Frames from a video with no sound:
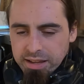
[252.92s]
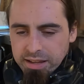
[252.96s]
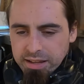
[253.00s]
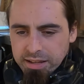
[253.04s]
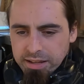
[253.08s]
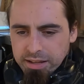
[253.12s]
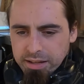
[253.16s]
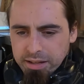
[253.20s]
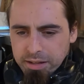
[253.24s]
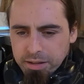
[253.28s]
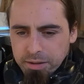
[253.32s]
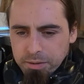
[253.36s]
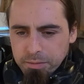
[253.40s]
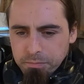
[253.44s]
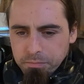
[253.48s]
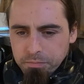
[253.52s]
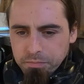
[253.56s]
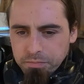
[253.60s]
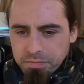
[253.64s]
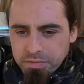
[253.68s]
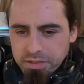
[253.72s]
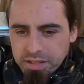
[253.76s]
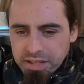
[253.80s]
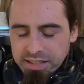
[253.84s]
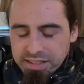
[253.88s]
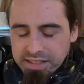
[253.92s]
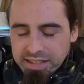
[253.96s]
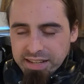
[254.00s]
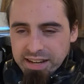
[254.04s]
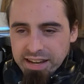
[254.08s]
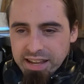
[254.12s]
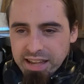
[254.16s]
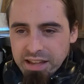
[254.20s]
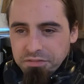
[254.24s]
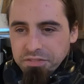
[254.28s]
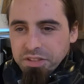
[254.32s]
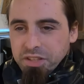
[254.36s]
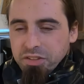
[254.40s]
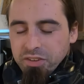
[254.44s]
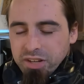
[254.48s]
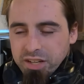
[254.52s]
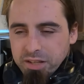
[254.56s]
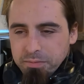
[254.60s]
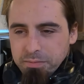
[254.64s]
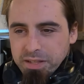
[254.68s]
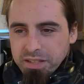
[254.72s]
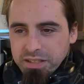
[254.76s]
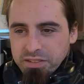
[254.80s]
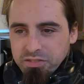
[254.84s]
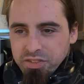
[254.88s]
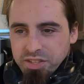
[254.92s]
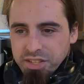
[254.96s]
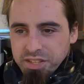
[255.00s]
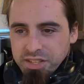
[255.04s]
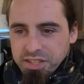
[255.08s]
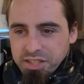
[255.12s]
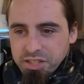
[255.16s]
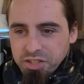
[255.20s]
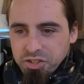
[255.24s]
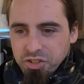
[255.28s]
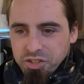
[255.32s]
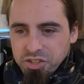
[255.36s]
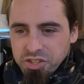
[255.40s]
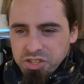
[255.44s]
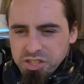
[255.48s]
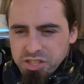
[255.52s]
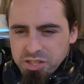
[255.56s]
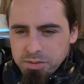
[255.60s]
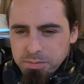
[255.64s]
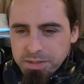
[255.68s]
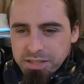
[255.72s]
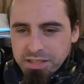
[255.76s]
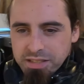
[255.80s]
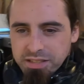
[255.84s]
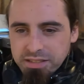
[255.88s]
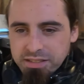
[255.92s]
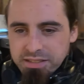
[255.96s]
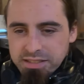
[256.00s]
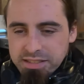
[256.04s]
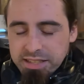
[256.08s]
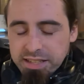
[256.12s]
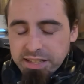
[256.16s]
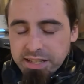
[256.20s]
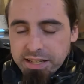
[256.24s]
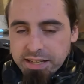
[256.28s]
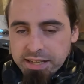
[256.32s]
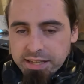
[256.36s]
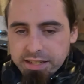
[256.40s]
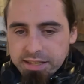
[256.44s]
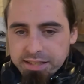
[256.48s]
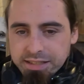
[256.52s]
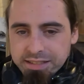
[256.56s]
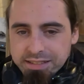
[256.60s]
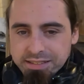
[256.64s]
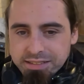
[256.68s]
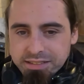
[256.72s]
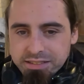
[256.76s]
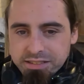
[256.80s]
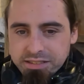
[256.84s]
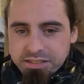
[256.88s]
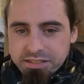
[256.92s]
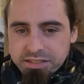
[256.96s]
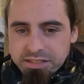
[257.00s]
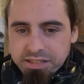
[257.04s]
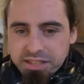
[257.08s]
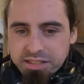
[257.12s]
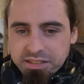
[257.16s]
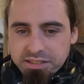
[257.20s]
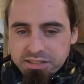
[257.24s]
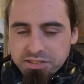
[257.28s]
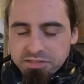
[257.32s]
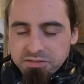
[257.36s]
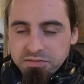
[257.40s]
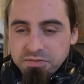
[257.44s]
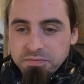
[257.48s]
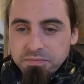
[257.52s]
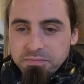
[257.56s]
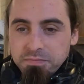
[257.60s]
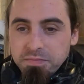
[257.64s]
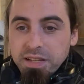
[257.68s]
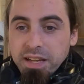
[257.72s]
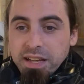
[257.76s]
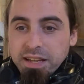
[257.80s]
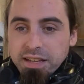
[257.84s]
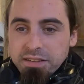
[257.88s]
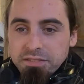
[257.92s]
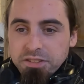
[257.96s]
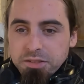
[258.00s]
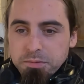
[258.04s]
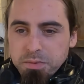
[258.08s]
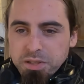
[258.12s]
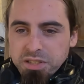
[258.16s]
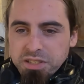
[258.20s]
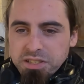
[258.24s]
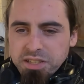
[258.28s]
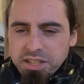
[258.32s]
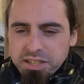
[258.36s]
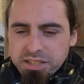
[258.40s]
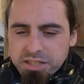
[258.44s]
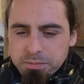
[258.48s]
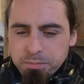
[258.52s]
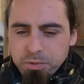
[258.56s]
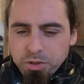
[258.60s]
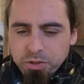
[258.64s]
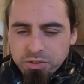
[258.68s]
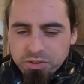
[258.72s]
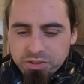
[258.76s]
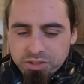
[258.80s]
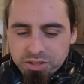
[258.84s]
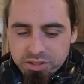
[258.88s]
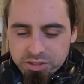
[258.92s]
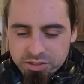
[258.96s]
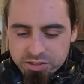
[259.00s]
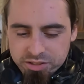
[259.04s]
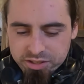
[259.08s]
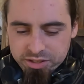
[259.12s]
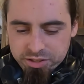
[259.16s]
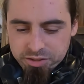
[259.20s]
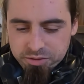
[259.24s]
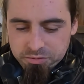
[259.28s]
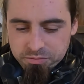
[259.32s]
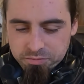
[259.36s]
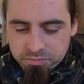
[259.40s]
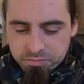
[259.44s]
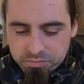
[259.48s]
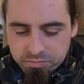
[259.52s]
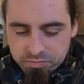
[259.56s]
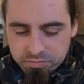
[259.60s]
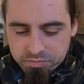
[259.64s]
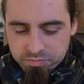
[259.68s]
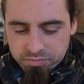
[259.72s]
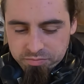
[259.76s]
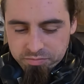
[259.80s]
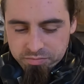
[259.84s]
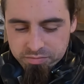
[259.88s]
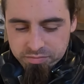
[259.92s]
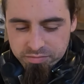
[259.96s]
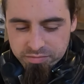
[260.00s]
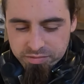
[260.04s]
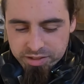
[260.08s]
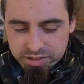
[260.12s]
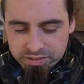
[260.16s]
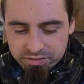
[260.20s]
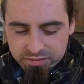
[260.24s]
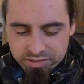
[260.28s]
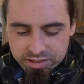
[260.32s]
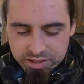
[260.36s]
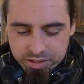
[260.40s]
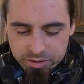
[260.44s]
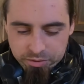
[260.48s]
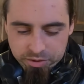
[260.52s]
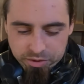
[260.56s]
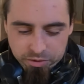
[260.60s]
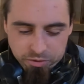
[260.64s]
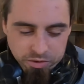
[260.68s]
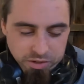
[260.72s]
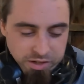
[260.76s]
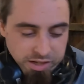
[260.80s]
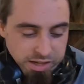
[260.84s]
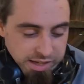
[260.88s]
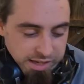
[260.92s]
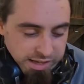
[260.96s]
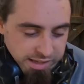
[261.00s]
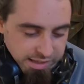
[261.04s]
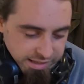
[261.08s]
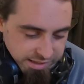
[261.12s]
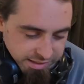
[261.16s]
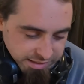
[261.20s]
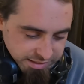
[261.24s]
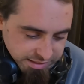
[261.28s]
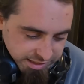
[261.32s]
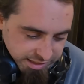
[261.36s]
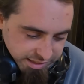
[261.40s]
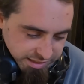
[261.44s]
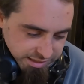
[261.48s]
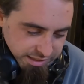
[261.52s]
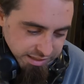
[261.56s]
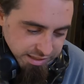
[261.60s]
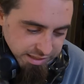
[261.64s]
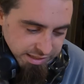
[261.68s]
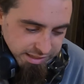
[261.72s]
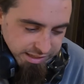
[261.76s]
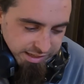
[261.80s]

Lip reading: And I heavily recommend reading the instructions because it gives a much tighter bond. So yeah, there we go. There's that.